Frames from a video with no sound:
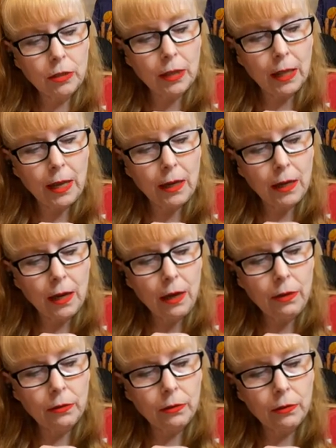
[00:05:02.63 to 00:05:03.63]
laid it
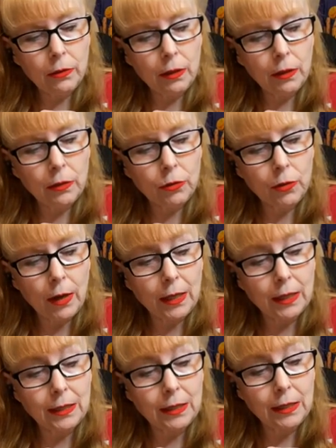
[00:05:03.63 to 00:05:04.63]
out so I
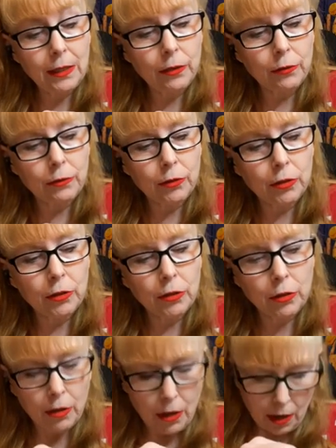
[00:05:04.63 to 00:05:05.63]
could see it first,
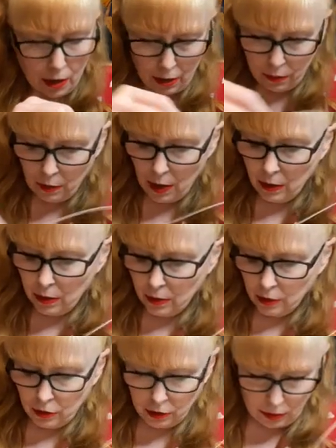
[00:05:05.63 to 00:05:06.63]
rather
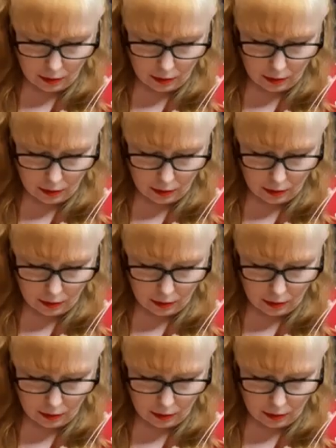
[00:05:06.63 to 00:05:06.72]
than just